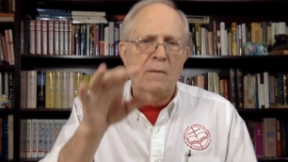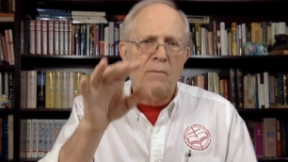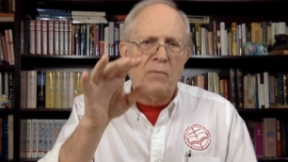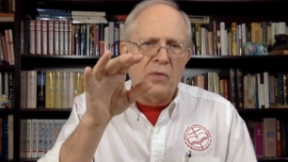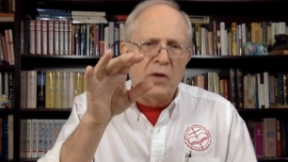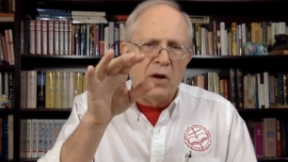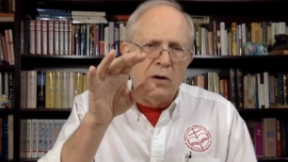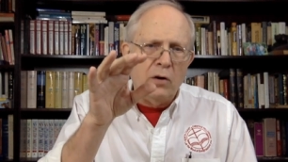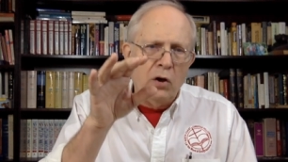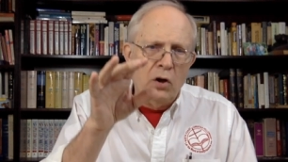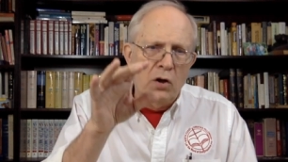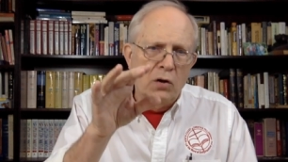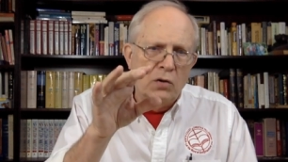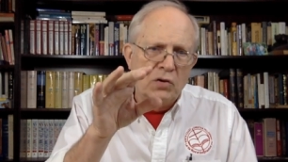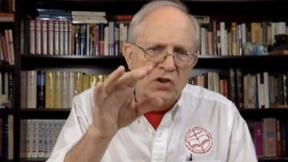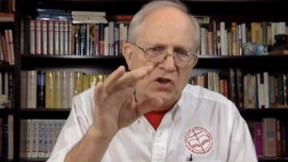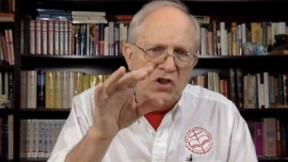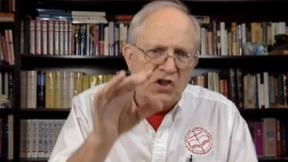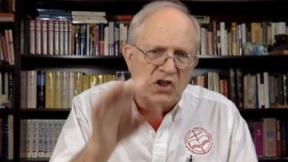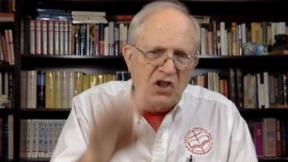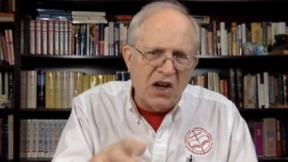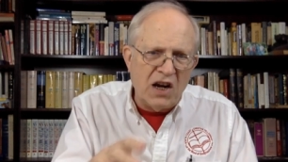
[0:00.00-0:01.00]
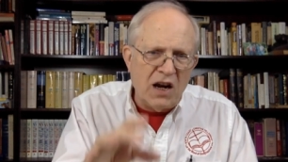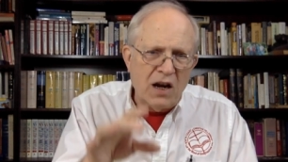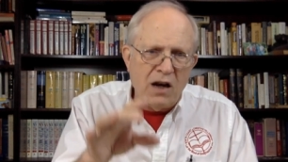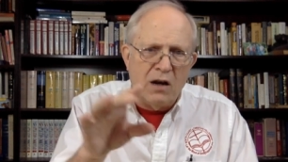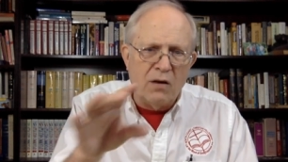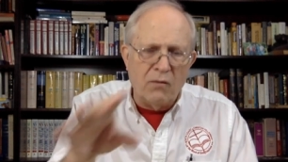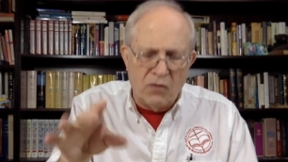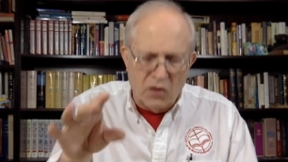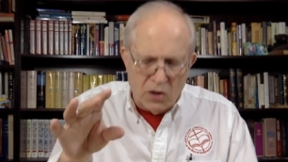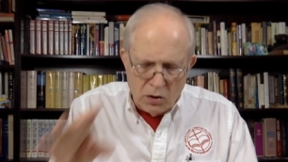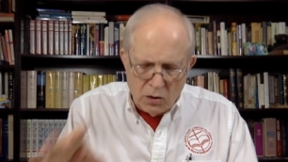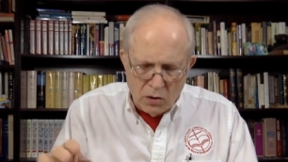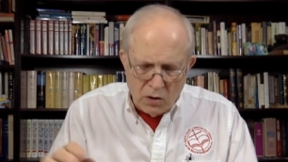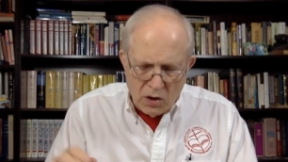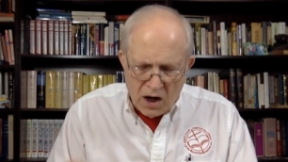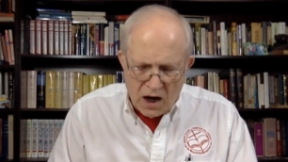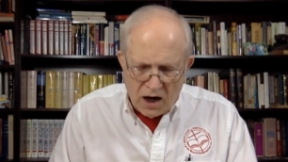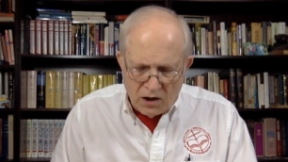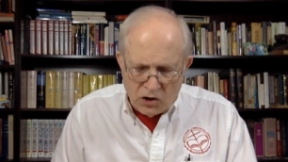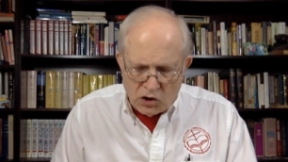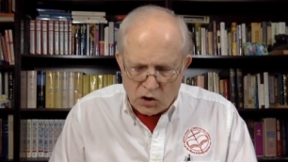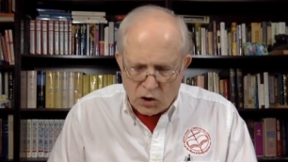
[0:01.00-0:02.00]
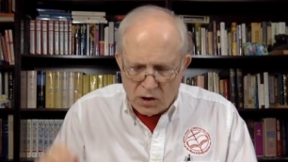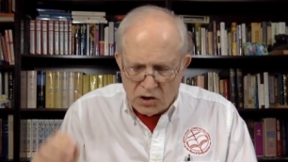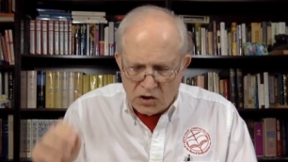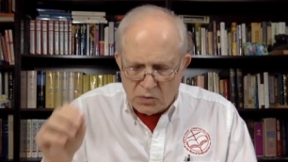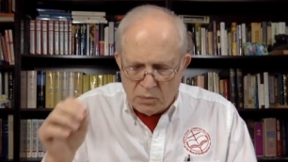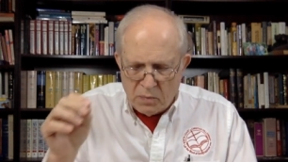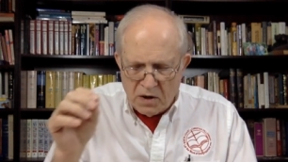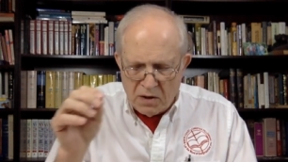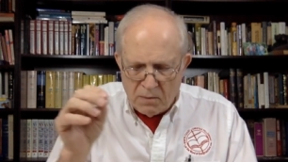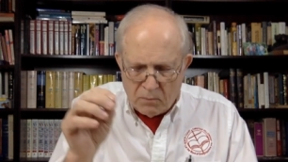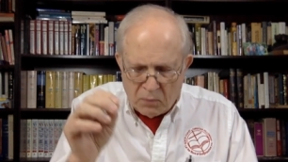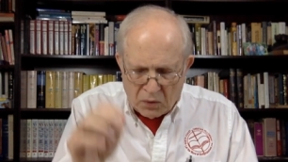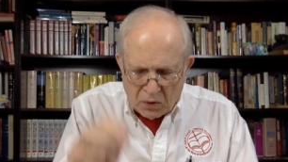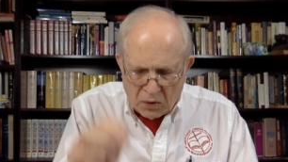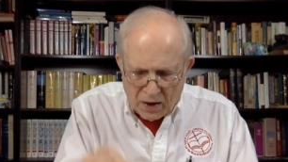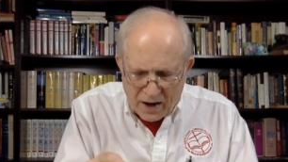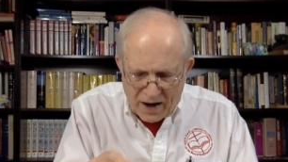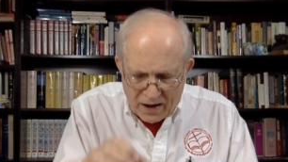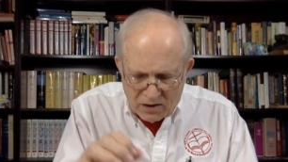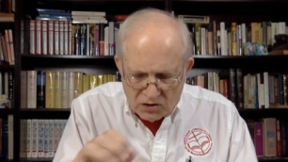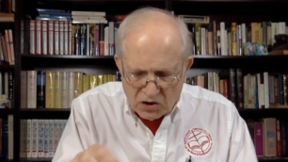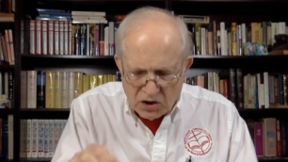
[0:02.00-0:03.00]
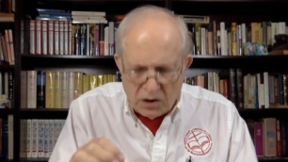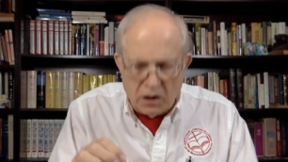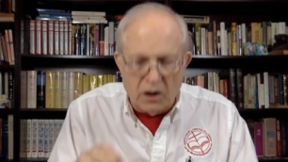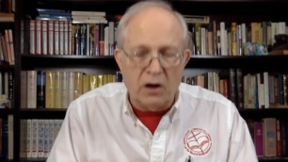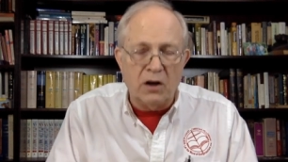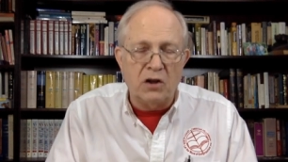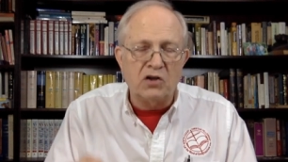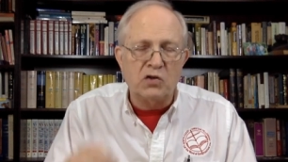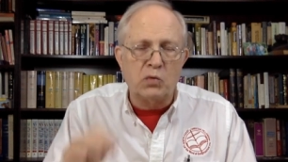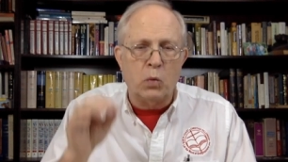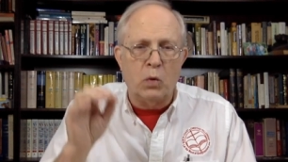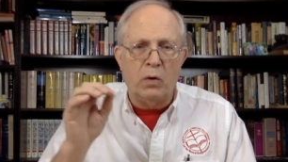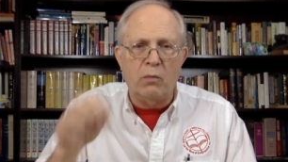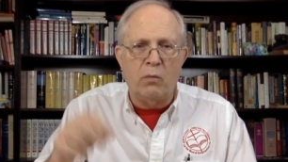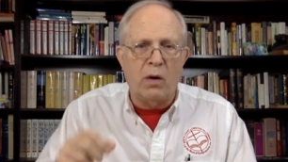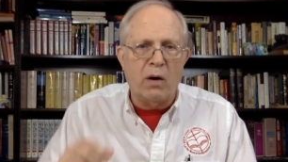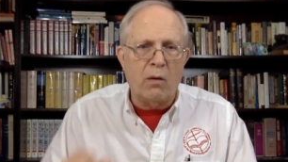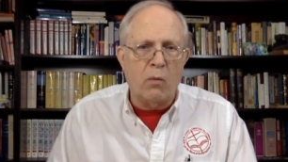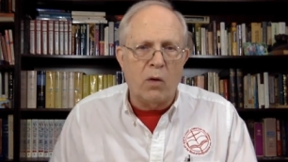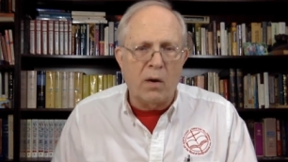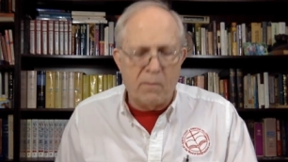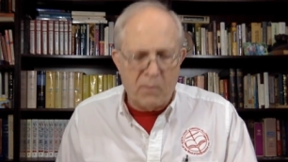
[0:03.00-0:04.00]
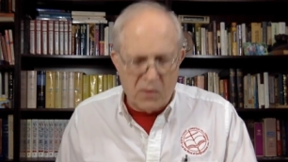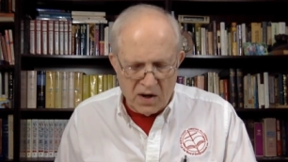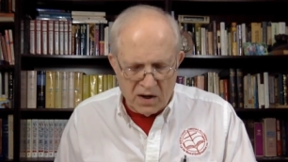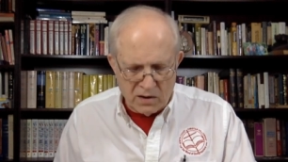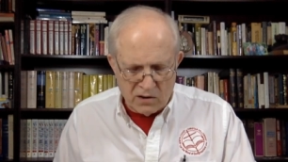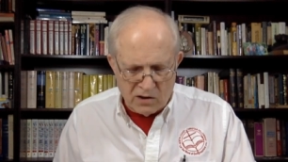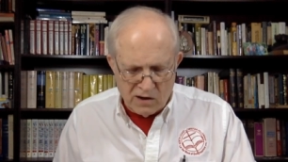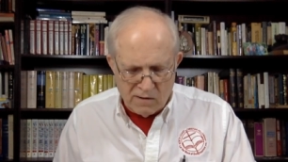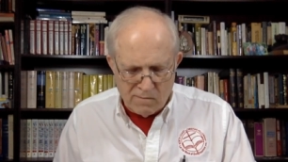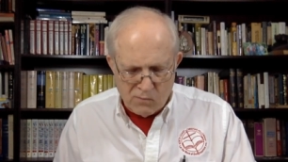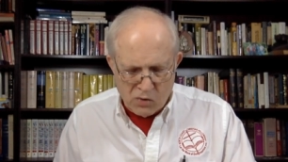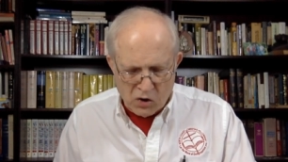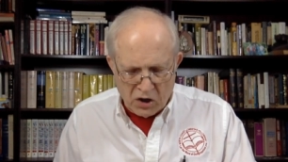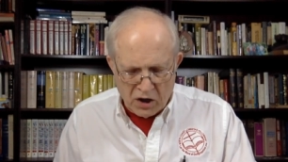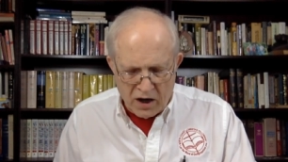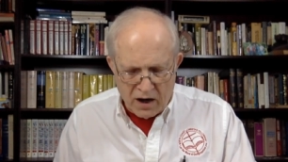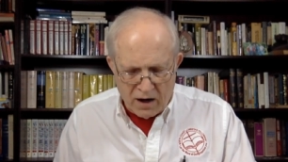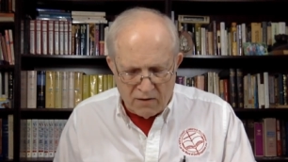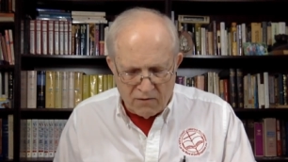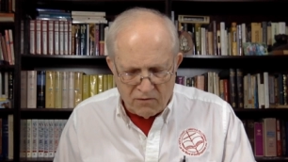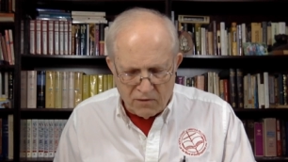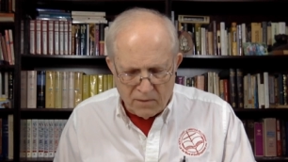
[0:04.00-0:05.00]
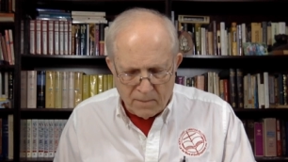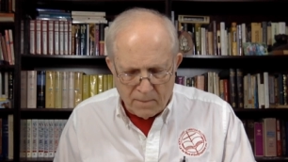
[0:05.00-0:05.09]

the new seed of the new nature has been planted in us when we repent and believe.